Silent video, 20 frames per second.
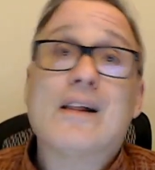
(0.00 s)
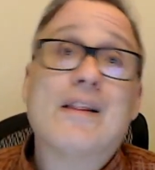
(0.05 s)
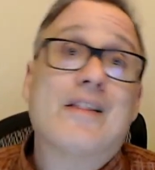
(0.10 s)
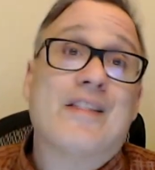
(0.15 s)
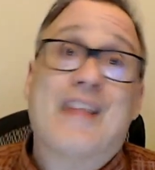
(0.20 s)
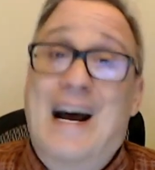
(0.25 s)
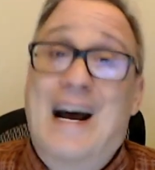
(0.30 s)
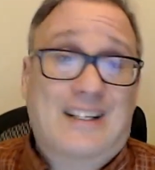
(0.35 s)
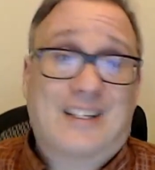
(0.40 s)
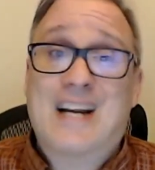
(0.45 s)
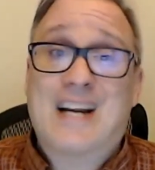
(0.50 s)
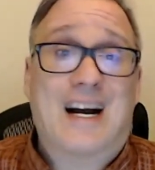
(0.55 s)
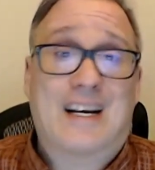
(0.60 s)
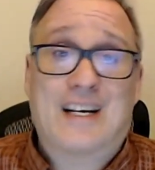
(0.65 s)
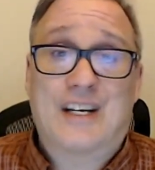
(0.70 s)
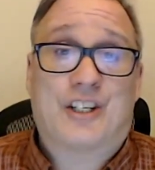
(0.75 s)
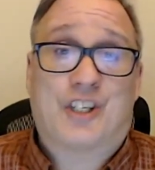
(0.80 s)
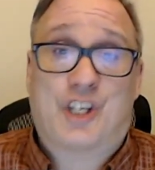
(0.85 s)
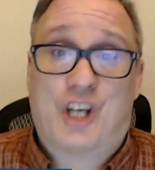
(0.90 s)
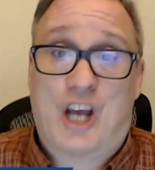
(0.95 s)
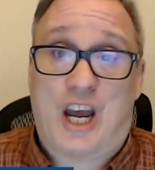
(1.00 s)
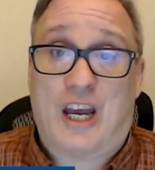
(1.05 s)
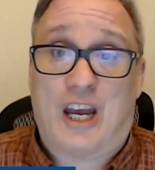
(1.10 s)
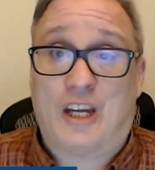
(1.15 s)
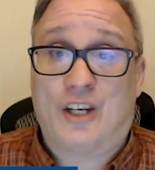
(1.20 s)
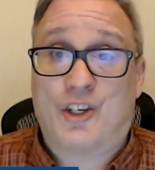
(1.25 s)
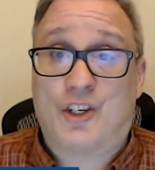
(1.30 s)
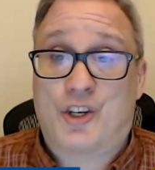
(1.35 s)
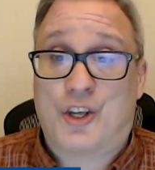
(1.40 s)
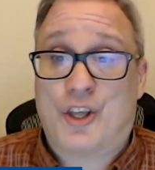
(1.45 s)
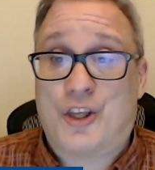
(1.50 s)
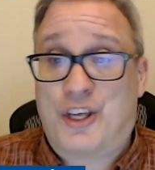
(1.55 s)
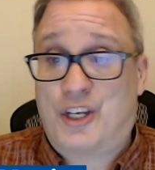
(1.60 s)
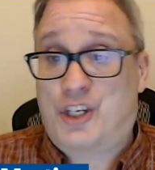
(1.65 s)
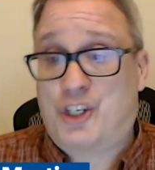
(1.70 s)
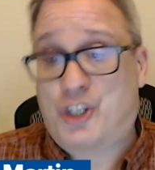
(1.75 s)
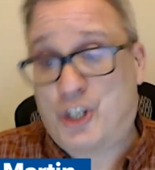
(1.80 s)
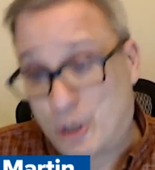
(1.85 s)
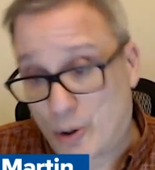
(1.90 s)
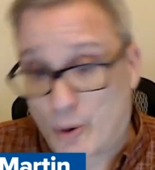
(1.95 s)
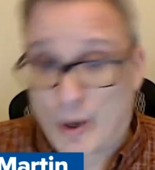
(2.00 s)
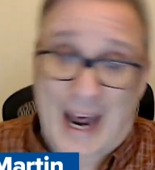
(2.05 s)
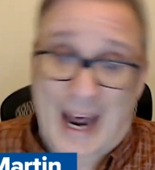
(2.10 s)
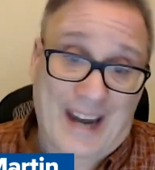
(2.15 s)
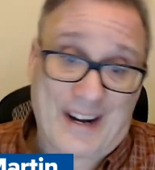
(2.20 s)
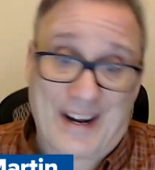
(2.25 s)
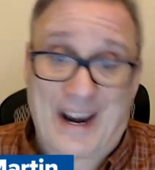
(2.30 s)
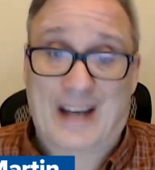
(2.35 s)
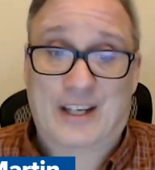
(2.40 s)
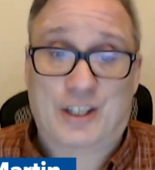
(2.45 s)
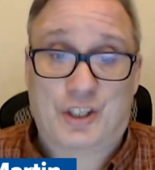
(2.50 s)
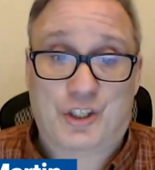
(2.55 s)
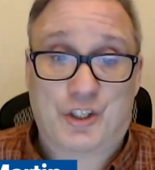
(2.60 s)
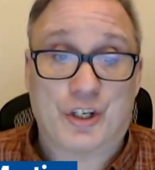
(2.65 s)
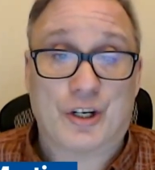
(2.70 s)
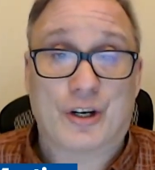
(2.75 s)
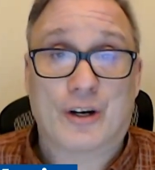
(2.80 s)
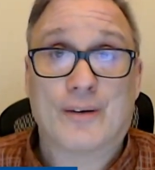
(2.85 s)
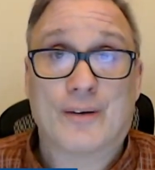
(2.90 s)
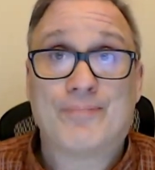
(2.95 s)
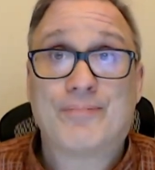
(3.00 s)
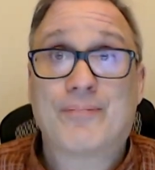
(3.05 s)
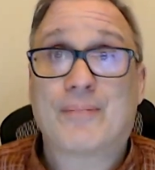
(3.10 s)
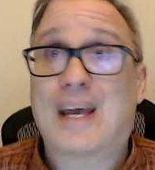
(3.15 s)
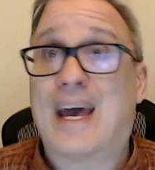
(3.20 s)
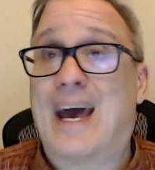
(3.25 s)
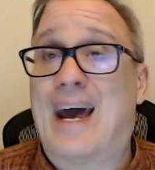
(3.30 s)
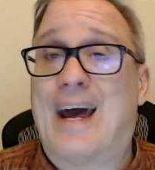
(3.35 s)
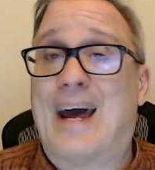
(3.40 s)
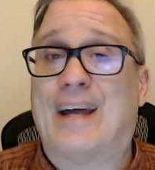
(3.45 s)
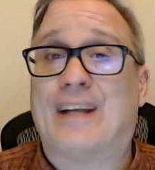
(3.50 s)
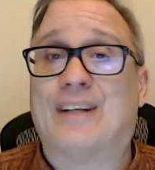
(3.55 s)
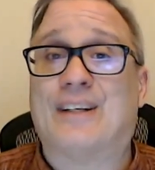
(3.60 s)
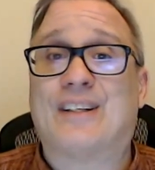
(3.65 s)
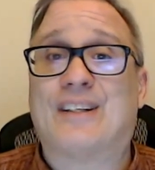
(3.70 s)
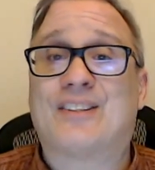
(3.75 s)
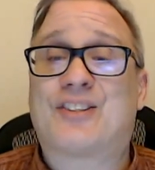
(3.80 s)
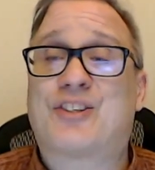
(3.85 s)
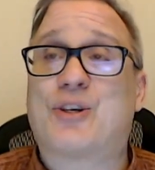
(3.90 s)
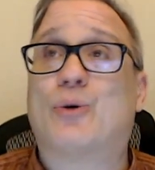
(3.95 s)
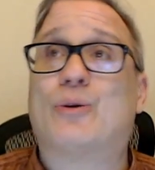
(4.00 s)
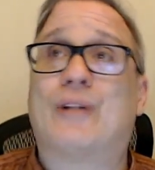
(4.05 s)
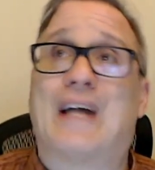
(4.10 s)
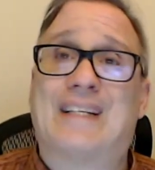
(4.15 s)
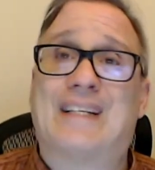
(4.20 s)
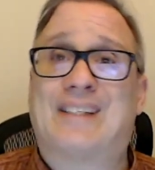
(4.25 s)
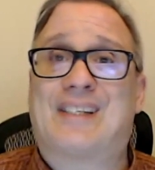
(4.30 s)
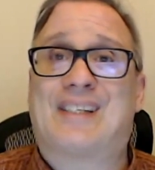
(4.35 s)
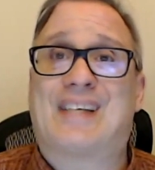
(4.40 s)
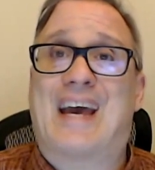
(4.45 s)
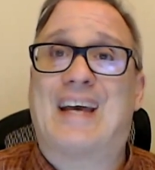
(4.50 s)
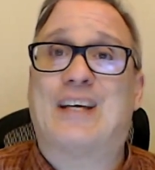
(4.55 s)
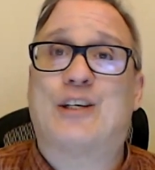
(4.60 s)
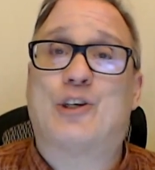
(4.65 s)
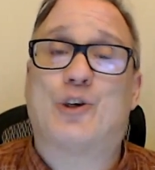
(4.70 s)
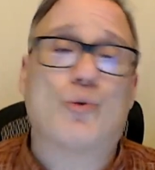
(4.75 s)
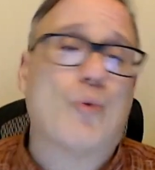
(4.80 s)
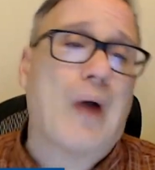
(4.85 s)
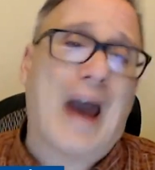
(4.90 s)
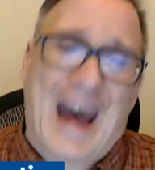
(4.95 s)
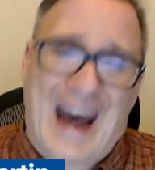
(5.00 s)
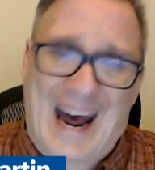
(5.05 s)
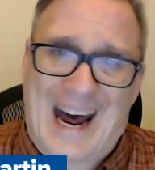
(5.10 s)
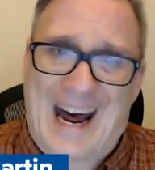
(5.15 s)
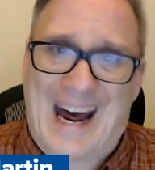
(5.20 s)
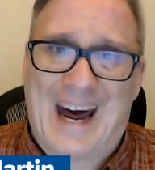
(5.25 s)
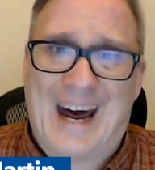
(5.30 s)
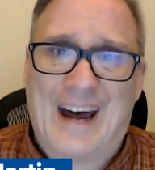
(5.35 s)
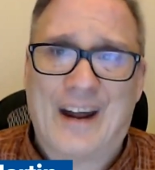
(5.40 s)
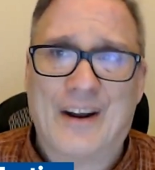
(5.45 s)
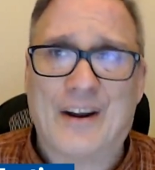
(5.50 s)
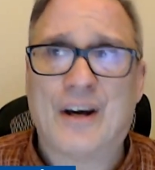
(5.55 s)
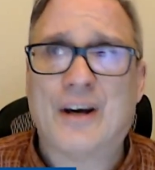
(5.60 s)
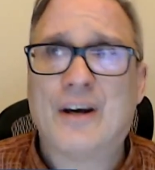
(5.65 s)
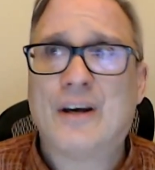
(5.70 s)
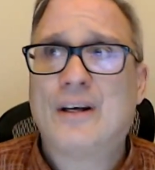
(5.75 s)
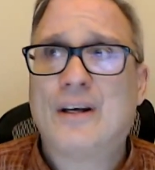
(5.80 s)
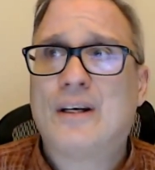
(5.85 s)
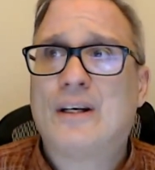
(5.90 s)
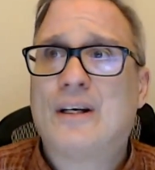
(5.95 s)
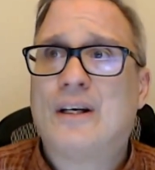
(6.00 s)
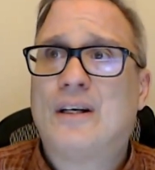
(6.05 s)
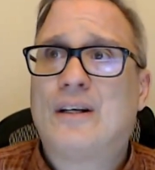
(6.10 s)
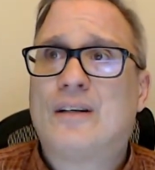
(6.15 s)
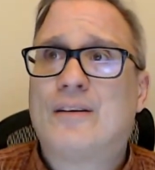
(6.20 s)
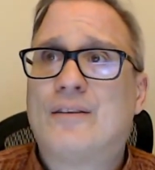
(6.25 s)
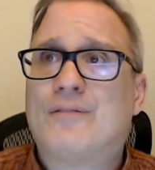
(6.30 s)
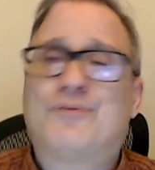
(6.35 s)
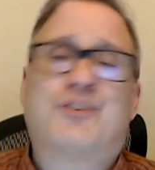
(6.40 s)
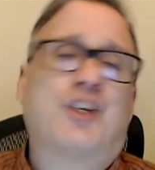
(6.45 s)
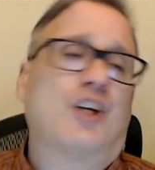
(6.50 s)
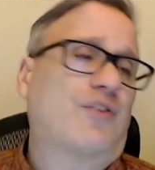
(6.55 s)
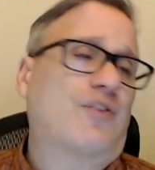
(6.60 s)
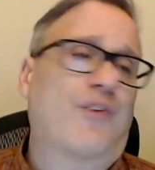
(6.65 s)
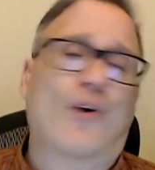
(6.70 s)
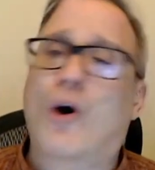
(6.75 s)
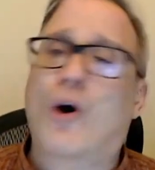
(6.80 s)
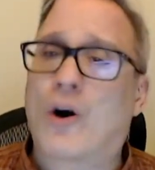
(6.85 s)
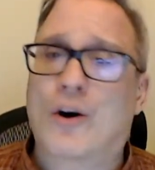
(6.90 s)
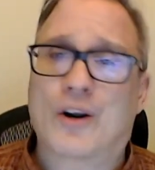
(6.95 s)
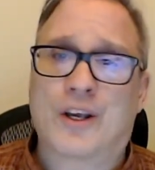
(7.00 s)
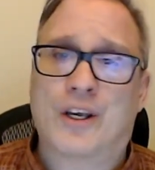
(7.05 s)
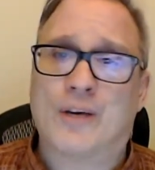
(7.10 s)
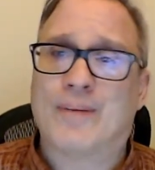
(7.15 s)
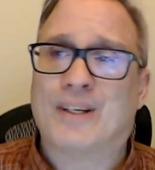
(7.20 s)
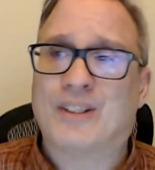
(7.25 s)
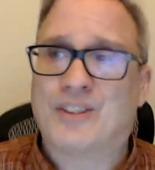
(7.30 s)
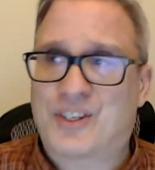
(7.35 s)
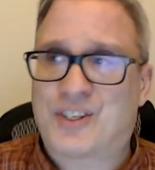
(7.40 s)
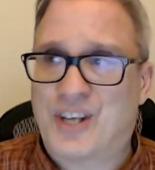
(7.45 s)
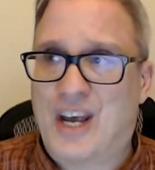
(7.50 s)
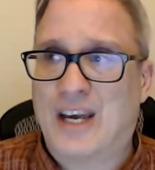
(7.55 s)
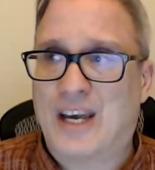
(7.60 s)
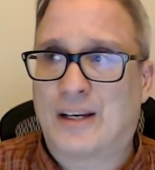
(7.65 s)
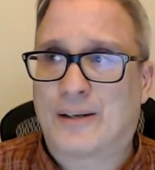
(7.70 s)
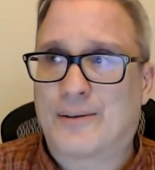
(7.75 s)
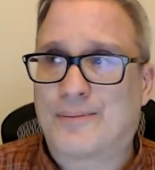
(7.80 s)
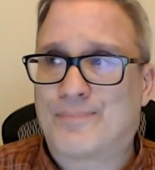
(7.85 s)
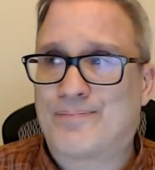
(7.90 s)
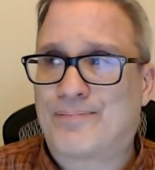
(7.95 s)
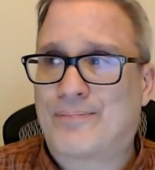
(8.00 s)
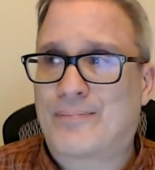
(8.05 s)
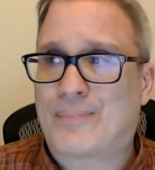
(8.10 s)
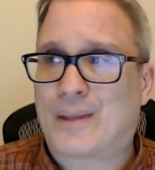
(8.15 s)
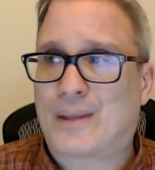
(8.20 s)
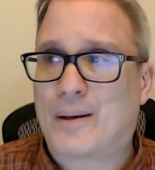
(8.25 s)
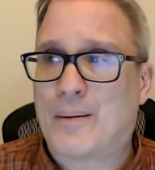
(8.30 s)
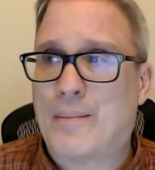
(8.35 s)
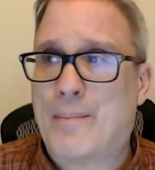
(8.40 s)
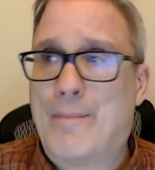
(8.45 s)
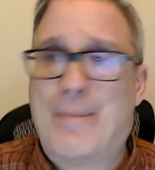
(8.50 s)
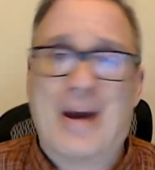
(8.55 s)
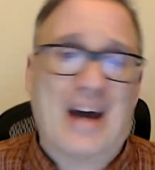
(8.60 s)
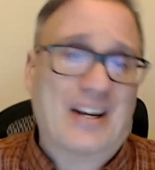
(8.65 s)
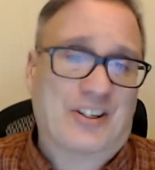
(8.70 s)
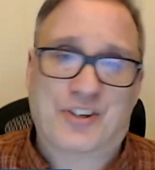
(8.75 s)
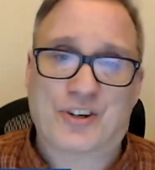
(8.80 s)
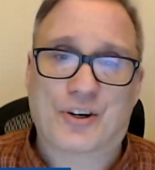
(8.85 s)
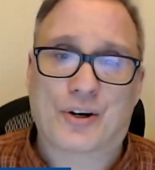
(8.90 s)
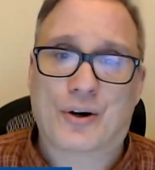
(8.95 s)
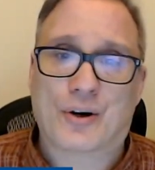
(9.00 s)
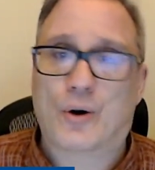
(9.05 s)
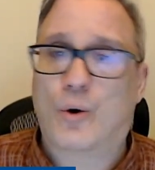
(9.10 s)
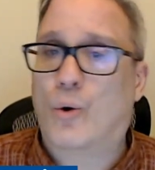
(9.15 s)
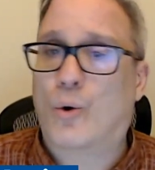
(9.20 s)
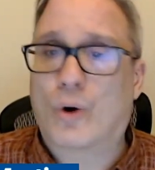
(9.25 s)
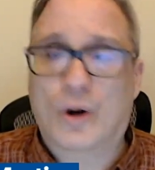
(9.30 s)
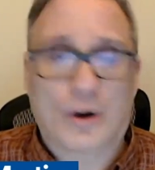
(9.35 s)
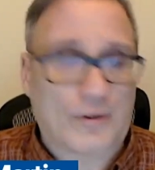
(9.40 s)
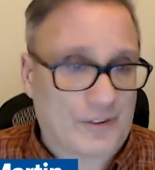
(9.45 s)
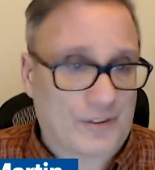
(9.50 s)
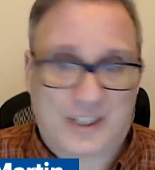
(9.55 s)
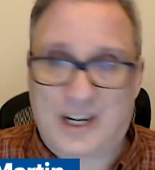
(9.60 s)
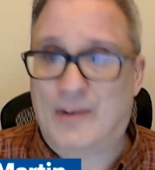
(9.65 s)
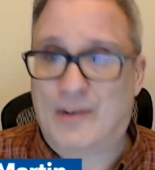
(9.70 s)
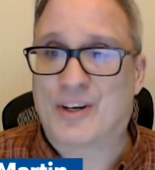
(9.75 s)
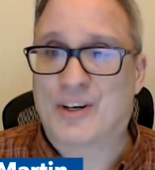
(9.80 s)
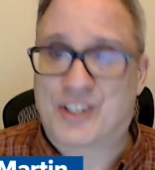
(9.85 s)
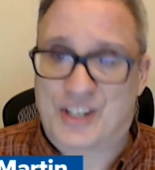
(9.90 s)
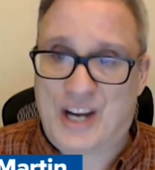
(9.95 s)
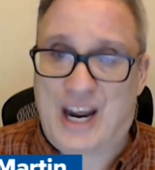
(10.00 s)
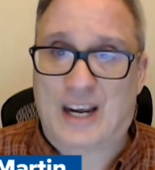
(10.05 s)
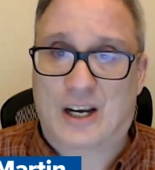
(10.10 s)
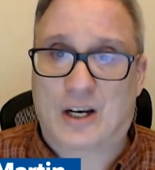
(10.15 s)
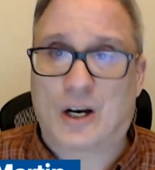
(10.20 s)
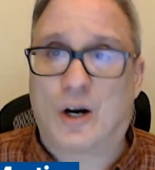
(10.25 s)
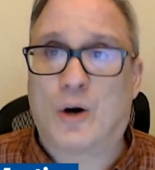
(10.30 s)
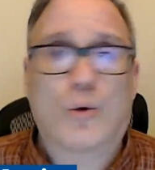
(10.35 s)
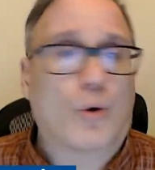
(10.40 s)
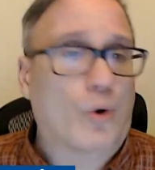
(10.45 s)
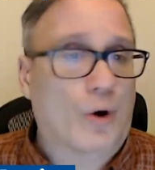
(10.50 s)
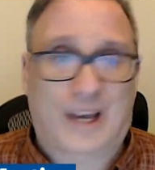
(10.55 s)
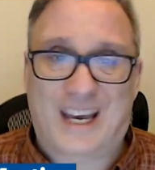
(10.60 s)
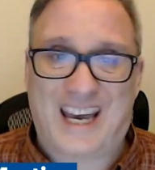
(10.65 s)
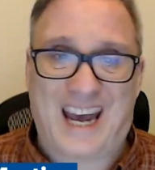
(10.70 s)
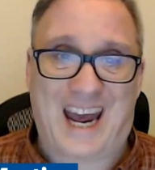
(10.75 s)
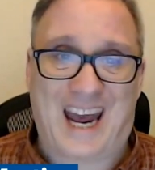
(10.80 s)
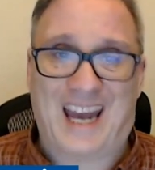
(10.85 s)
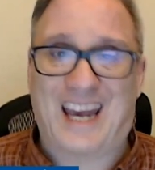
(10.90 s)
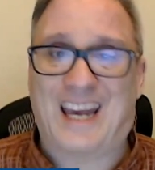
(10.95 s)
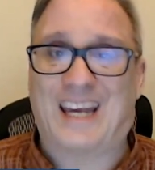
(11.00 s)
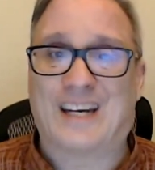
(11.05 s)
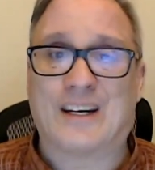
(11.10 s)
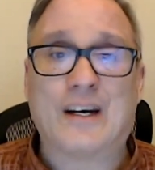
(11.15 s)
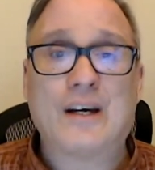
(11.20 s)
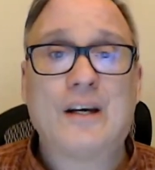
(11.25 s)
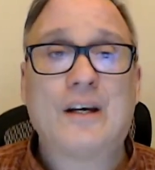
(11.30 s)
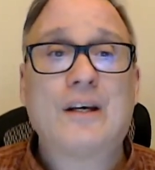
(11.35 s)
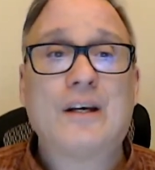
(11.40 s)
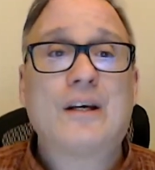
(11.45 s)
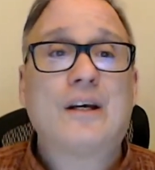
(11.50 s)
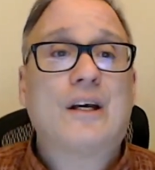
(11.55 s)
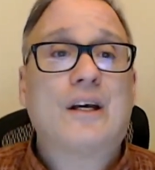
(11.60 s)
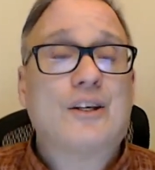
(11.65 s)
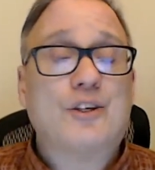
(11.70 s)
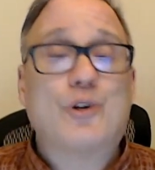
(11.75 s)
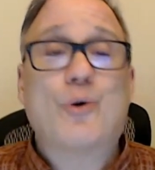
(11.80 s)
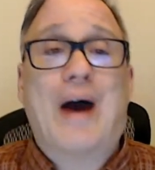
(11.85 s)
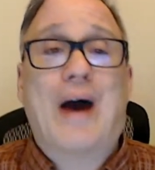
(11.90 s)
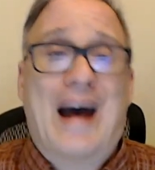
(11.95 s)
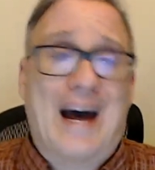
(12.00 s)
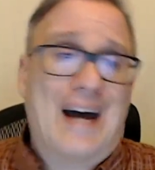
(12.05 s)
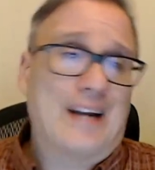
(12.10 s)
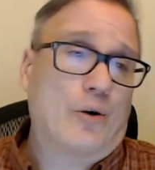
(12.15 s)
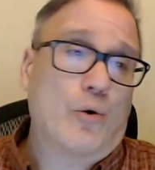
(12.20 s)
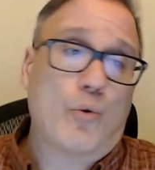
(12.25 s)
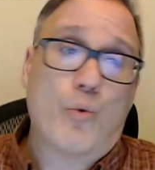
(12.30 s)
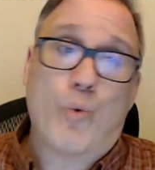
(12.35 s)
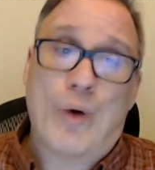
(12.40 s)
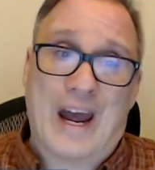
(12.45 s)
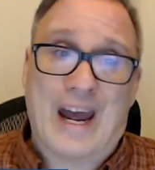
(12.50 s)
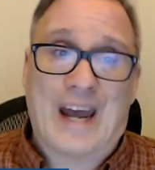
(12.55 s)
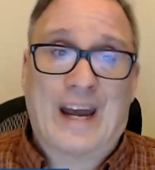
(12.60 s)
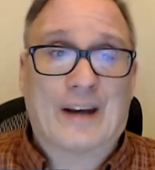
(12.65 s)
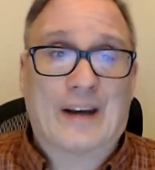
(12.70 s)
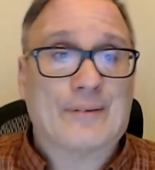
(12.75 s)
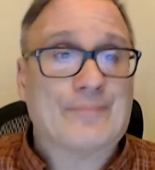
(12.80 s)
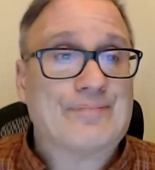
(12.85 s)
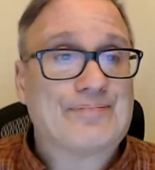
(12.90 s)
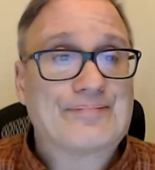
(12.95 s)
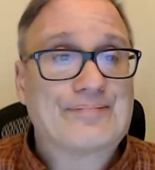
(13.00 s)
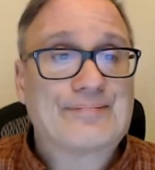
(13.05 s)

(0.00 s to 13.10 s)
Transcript: that's not going to change this year and next year. And so let's say you add, just for argument's sake, Besser or Tarasenko or Kane, you add a wing.